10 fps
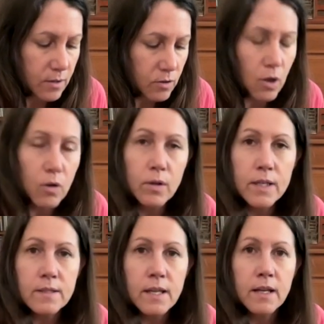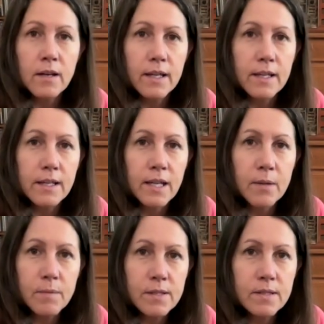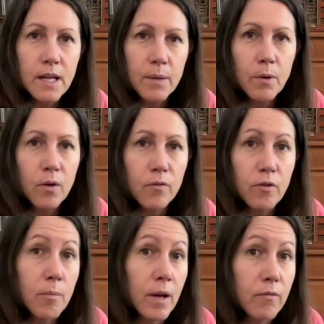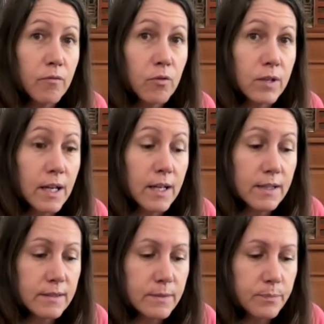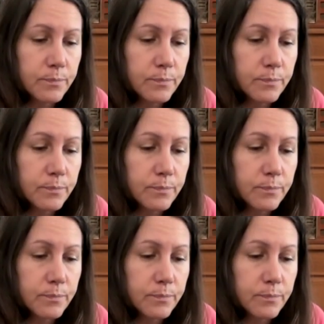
goal is that I can keep this tape on for about 4 days.